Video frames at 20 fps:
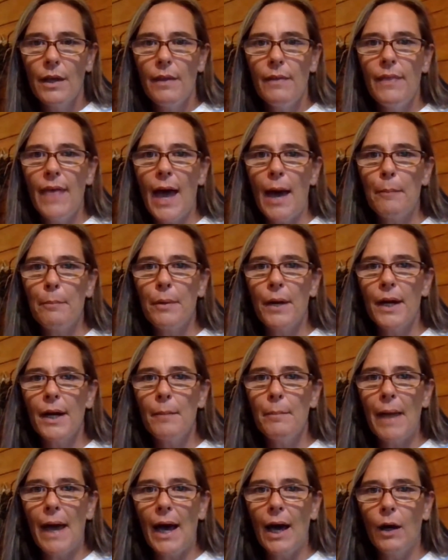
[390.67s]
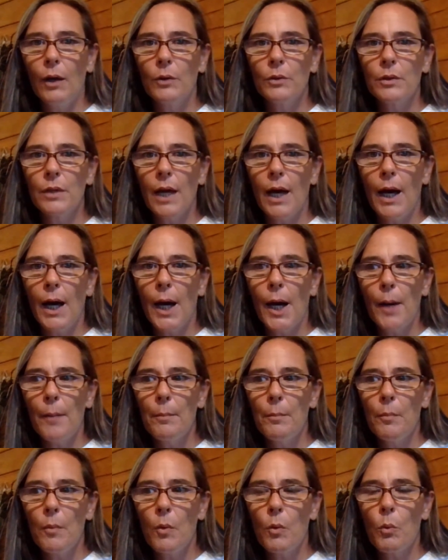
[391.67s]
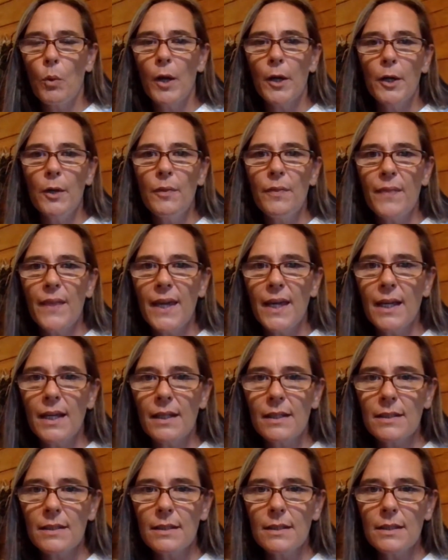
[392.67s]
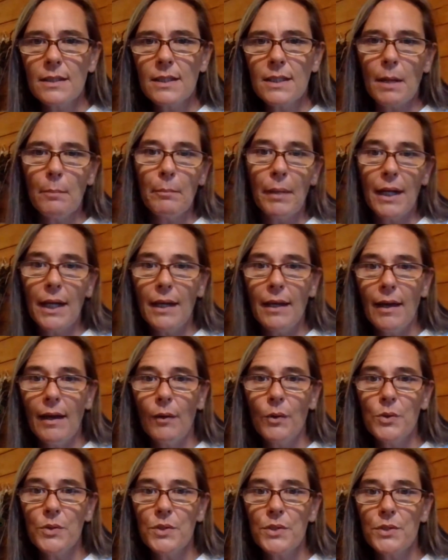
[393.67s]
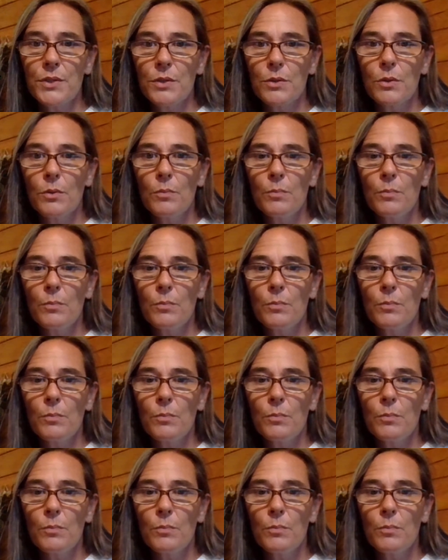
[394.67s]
that bring about um, where you think somebody else,